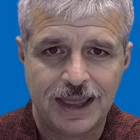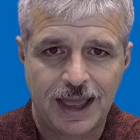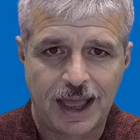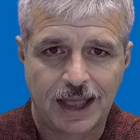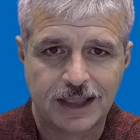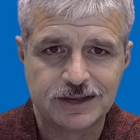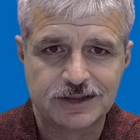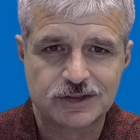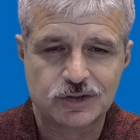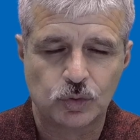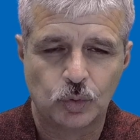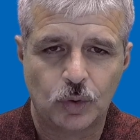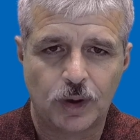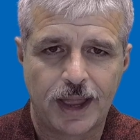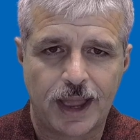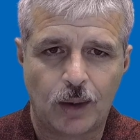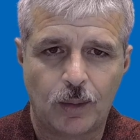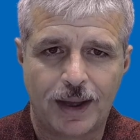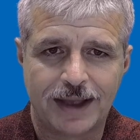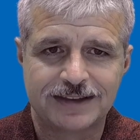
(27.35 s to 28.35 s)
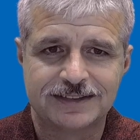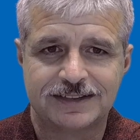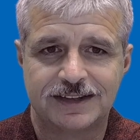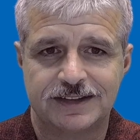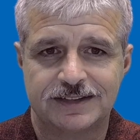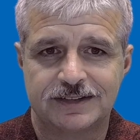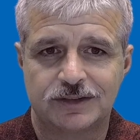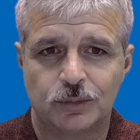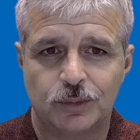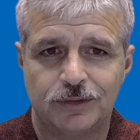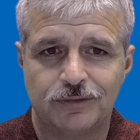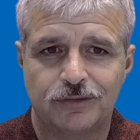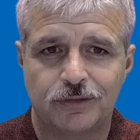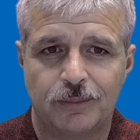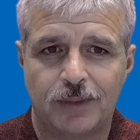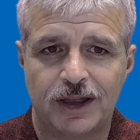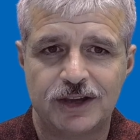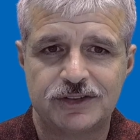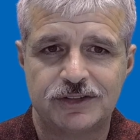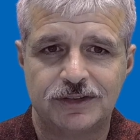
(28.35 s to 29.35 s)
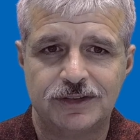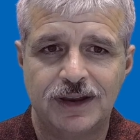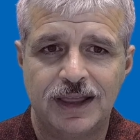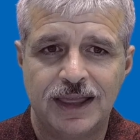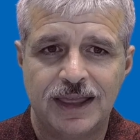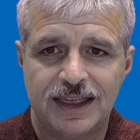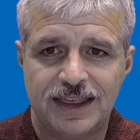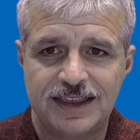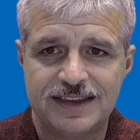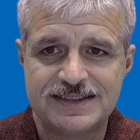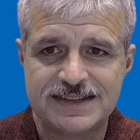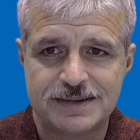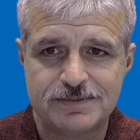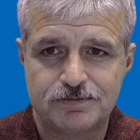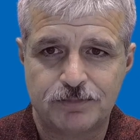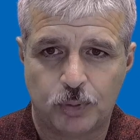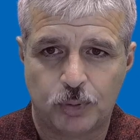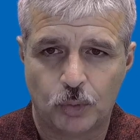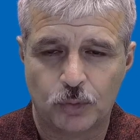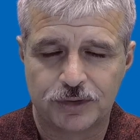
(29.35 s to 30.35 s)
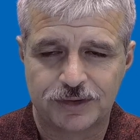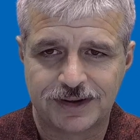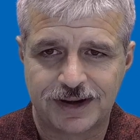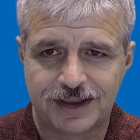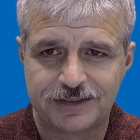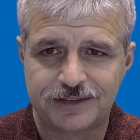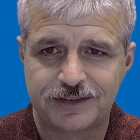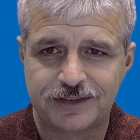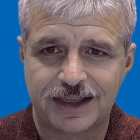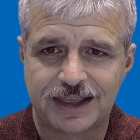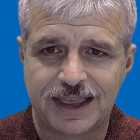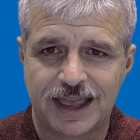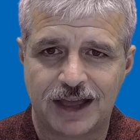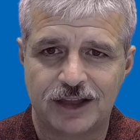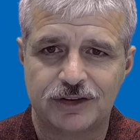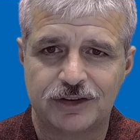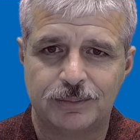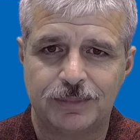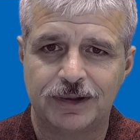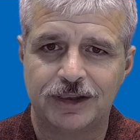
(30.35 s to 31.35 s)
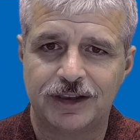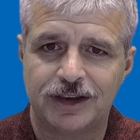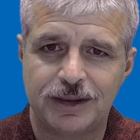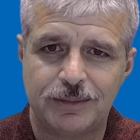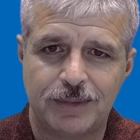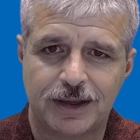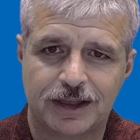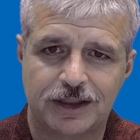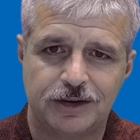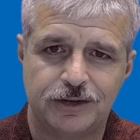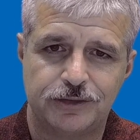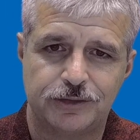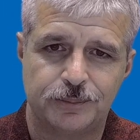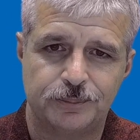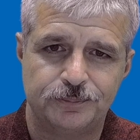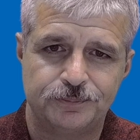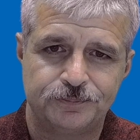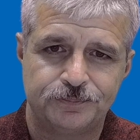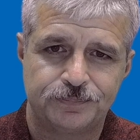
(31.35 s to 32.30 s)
and saw how access to information is important as an accountability mechanism.